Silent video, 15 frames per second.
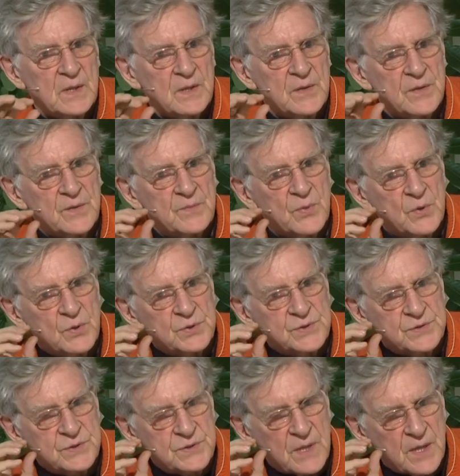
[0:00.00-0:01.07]
the
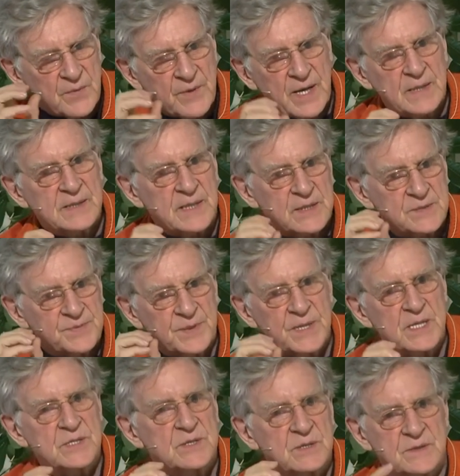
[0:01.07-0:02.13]
most direct
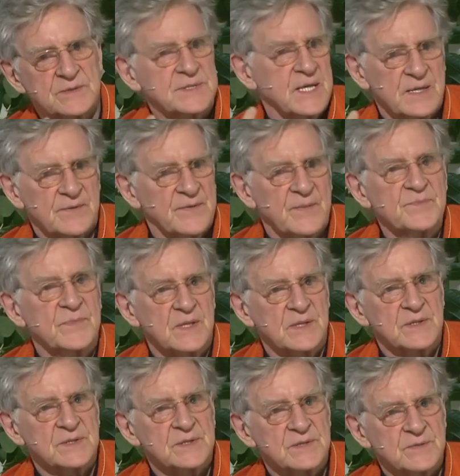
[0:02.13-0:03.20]
explanation, let's say, of
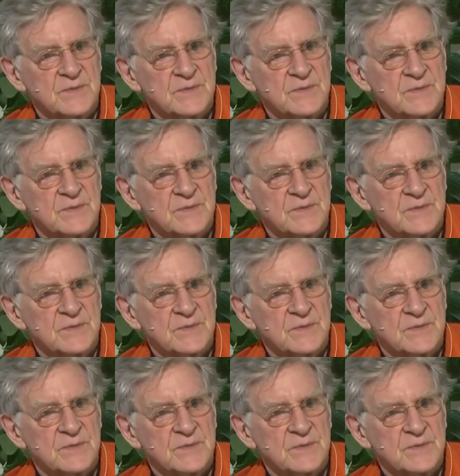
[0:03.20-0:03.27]
emptiness,